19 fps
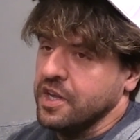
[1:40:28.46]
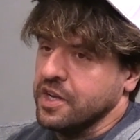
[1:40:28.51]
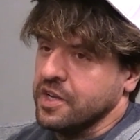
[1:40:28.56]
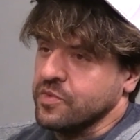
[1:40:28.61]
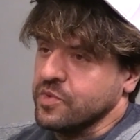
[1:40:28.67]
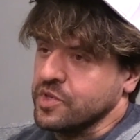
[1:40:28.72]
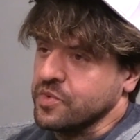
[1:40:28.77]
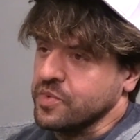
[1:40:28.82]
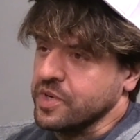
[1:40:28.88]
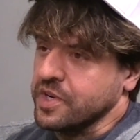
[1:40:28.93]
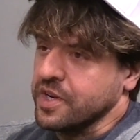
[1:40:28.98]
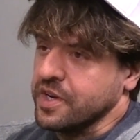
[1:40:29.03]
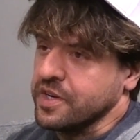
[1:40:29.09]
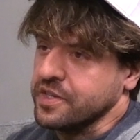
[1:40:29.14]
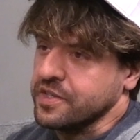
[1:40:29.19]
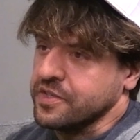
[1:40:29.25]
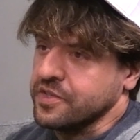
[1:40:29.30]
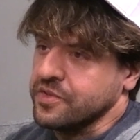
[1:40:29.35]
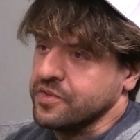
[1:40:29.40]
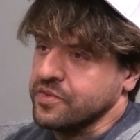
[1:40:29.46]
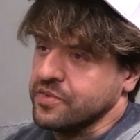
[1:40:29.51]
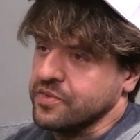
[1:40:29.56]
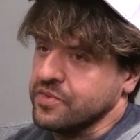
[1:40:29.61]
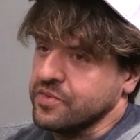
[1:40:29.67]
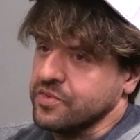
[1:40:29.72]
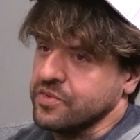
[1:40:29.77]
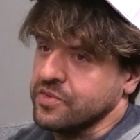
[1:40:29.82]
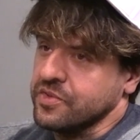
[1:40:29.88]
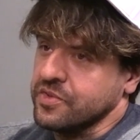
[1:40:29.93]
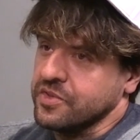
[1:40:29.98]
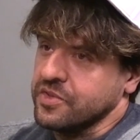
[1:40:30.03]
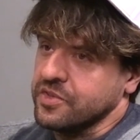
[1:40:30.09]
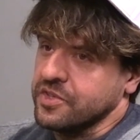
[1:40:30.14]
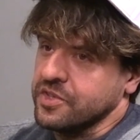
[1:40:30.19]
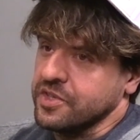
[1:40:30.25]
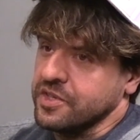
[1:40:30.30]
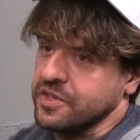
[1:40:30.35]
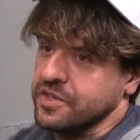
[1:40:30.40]
in which we got to
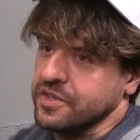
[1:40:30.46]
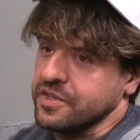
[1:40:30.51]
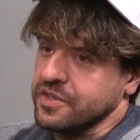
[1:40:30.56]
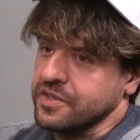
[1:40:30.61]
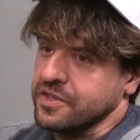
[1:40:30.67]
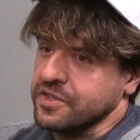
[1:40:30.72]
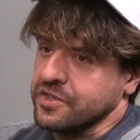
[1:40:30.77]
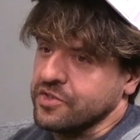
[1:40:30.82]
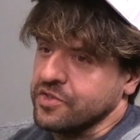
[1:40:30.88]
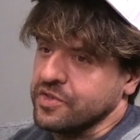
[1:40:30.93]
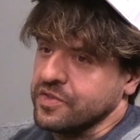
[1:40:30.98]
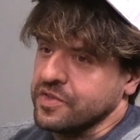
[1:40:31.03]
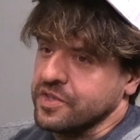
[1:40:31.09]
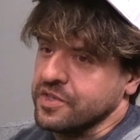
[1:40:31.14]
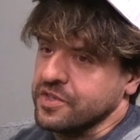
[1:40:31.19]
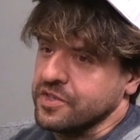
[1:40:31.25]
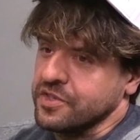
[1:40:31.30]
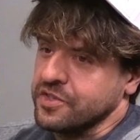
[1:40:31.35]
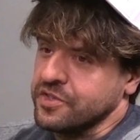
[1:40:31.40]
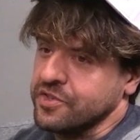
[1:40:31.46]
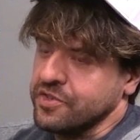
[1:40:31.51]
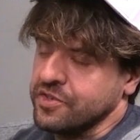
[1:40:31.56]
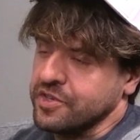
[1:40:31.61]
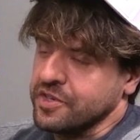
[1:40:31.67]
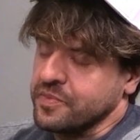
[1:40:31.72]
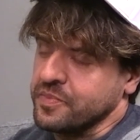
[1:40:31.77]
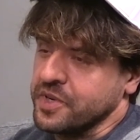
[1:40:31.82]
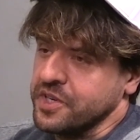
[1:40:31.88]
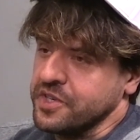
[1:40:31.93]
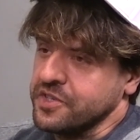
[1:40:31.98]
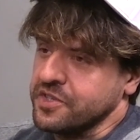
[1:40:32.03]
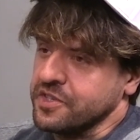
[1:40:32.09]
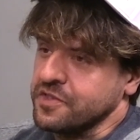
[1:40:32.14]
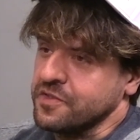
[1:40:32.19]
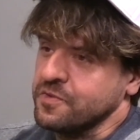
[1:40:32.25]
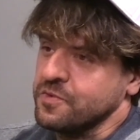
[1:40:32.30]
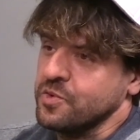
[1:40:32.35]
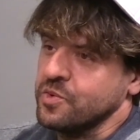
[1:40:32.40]
the sort of the circuit
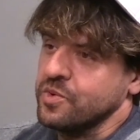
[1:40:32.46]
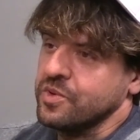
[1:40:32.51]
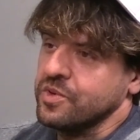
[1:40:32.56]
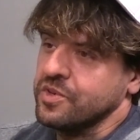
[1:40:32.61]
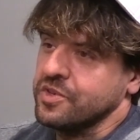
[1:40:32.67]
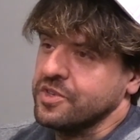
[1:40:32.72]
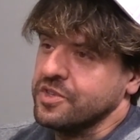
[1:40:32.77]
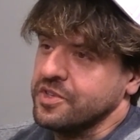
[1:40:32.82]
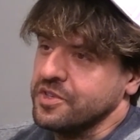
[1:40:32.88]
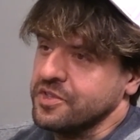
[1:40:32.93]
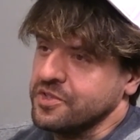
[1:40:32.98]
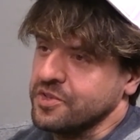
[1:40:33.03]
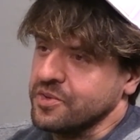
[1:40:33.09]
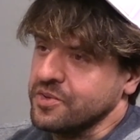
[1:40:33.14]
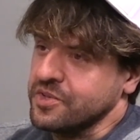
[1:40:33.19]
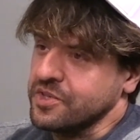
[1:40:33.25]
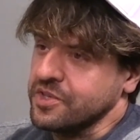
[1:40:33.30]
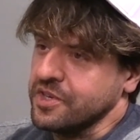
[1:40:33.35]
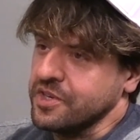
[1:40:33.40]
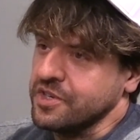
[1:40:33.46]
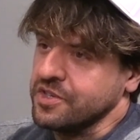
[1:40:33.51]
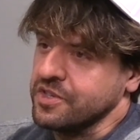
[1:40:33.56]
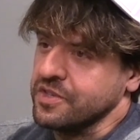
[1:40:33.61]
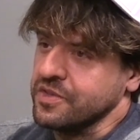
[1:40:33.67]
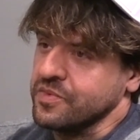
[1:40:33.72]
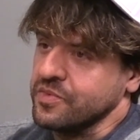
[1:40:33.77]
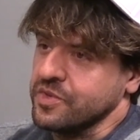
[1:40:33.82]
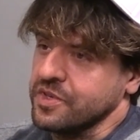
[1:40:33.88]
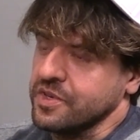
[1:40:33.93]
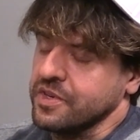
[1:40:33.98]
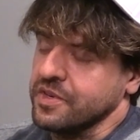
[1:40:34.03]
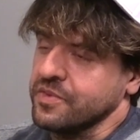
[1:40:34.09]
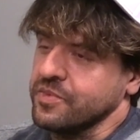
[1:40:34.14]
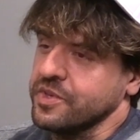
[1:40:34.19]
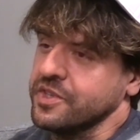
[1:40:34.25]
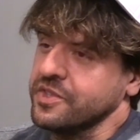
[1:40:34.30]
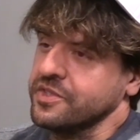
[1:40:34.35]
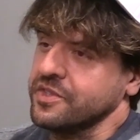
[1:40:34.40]
basis for dissociation.
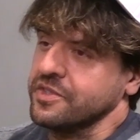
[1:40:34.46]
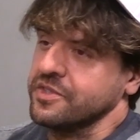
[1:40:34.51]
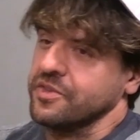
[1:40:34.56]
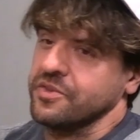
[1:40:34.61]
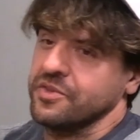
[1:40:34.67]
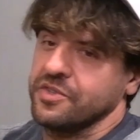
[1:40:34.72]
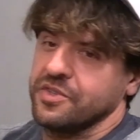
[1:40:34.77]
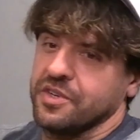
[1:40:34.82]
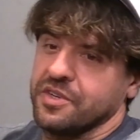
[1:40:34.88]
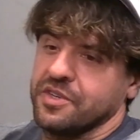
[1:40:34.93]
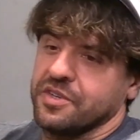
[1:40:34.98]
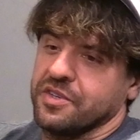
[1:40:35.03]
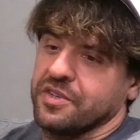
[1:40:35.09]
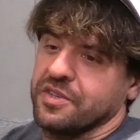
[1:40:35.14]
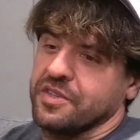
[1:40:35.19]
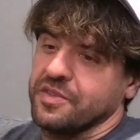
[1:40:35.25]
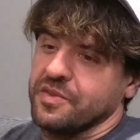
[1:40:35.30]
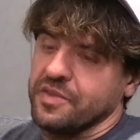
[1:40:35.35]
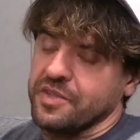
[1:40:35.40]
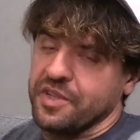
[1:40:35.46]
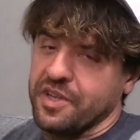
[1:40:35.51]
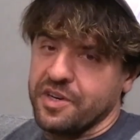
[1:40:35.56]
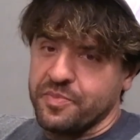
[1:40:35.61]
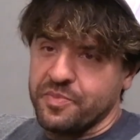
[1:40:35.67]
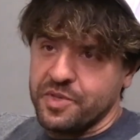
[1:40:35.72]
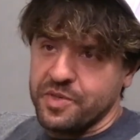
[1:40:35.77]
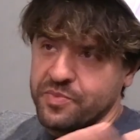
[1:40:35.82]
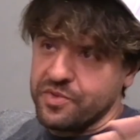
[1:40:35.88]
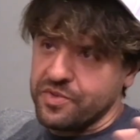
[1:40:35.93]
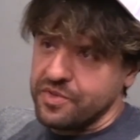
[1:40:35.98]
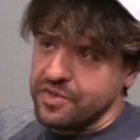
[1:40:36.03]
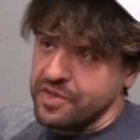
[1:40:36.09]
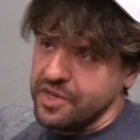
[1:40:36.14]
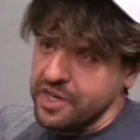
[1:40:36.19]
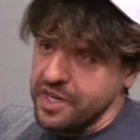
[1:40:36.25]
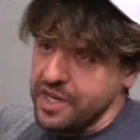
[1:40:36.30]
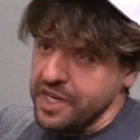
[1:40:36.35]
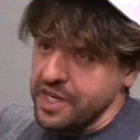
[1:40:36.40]
Now, what is dissociation? A lot of
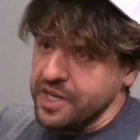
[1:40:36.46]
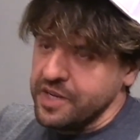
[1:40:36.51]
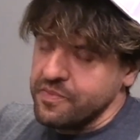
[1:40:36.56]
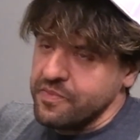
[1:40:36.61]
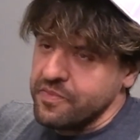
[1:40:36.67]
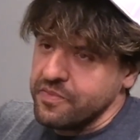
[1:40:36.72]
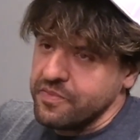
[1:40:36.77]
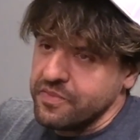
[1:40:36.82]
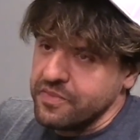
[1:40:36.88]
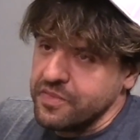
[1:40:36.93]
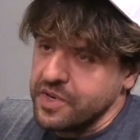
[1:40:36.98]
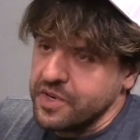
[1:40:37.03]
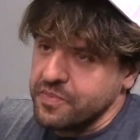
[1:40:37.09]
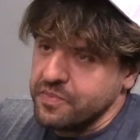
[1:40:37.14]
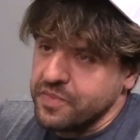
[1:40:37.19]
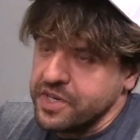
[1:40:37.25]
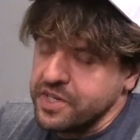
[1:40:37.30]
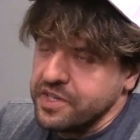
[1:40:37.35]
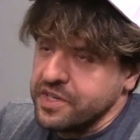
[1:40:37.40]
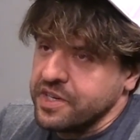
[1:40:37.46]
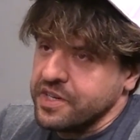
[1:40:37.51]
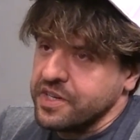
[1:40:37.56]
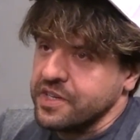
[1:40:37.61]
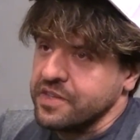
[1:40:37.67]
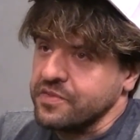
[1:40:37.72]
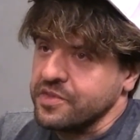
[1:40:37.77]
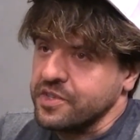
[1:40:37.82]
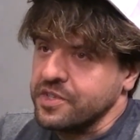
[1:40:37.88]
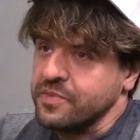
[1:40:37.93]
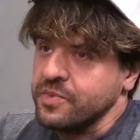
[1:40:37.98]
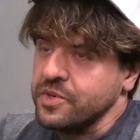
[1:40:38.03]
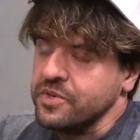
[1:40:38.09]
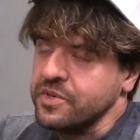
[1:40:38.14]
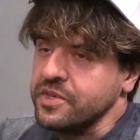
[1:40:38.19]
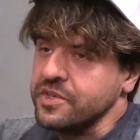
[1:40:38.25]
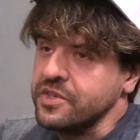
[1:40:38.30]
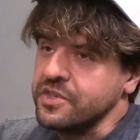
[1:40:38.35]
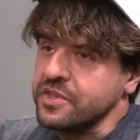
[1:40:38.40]
people might not have
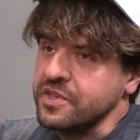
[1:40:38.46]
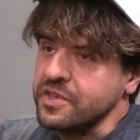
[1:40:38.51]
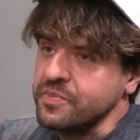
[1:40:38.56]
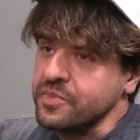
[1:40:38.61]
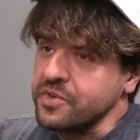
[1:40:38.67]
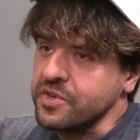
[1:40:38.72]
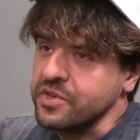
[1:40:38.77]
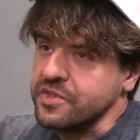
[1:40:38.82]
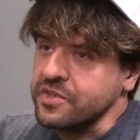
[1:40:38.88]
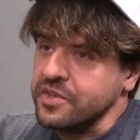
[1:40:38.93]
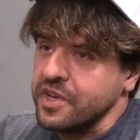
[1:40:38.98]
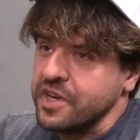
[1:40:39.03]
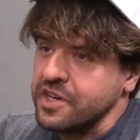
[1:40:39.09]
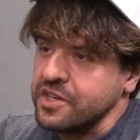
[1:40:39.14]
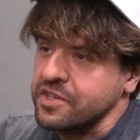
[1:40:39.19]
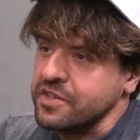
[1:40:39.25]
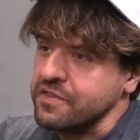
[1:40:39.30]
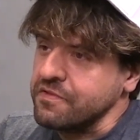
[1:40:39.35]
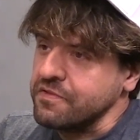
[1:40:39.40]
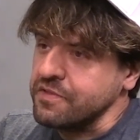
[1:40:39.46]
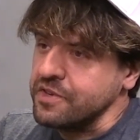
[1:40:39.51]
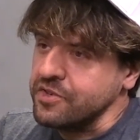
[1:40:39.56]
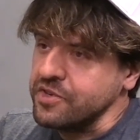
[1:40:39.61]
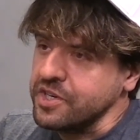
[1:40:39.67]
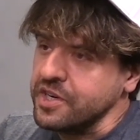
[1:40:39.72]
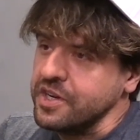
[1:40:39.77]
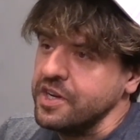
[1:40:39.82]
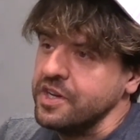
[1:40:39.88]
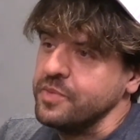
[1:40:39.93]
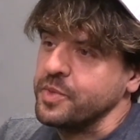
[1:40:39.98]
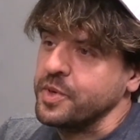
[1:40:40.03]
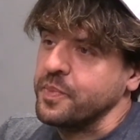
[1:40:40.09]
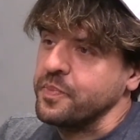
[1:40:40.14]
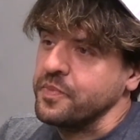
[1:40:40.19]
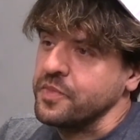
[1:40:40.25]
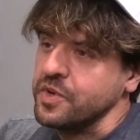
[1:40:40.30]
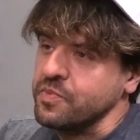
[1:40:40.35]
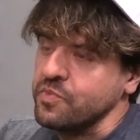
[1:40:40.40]
experienced it, but it's actually very
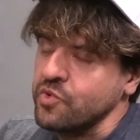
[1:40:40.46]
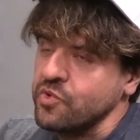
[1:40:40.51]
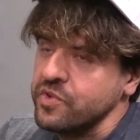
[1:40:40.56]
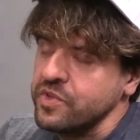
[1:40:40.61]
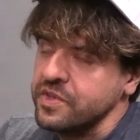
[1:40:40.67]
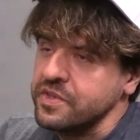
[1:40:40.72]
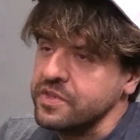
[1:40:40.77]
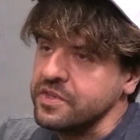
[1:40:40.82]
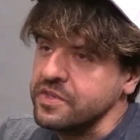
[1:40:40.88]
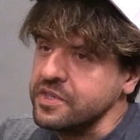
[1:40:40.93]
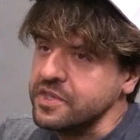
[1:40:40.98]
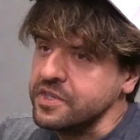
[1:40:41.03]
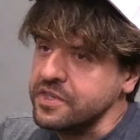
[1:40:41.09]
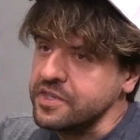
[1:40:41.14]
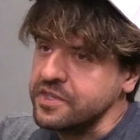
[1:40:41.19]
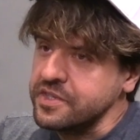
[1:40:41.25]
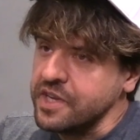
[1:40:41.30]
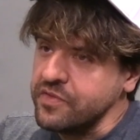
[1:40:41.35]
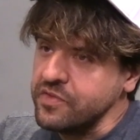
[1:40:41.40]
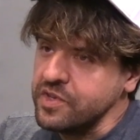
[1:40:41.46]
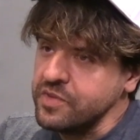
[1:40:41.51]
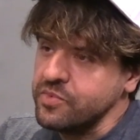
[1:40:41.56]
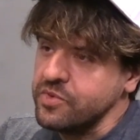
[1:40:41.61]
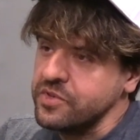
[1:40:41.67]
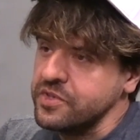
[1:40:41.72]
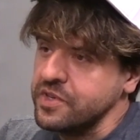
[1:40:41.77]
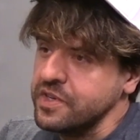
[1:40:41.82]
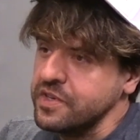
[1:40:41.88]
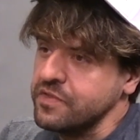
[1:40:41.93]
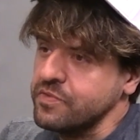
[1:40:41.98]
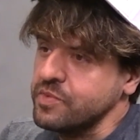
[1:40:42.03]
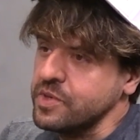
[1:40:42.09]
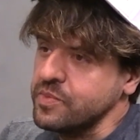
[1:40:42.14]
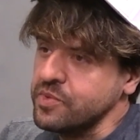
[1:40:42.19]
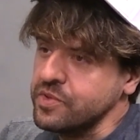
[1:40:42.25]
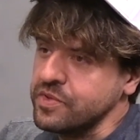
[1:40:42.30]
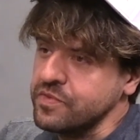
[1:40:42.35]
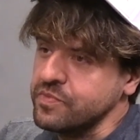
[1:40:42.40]
common. More than 70% of
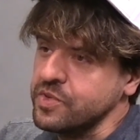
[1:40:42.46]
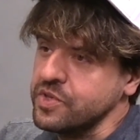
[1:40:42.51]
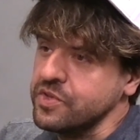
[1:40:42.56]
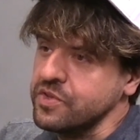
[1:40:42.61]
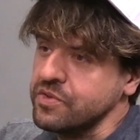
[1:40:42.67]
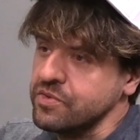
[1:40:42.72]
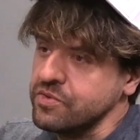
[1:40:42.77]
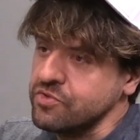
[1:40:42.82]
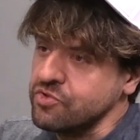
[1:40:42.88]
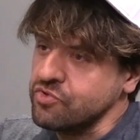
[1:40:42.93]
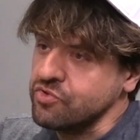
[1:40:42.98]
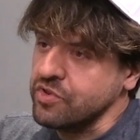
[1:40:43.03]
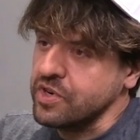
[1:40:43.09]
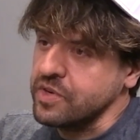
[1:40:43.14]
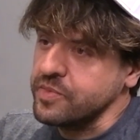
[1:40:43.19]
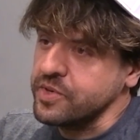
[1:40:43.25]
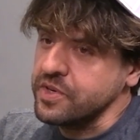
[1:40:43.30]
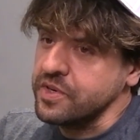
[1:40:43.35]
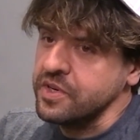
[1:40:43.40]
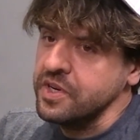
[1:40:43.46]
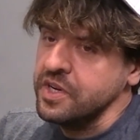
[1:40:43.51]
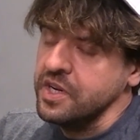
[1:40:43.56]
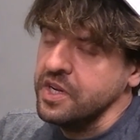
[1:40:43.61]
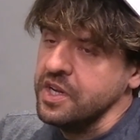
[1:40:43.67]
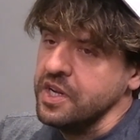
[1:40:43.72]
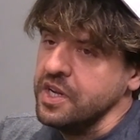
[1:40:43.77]
people who've been through trauma